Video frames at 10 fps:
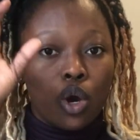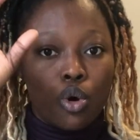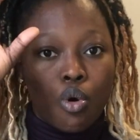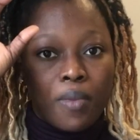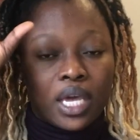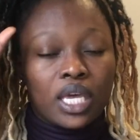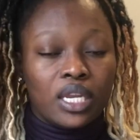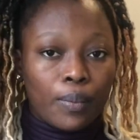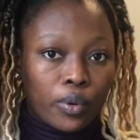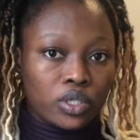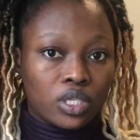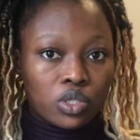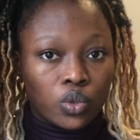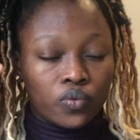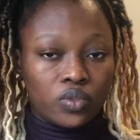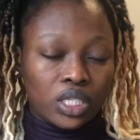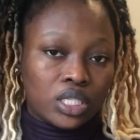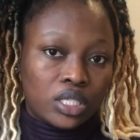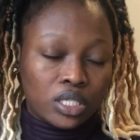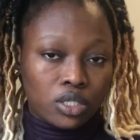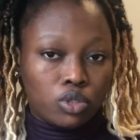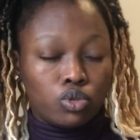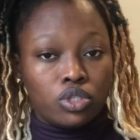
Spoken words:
or make a deposit of this to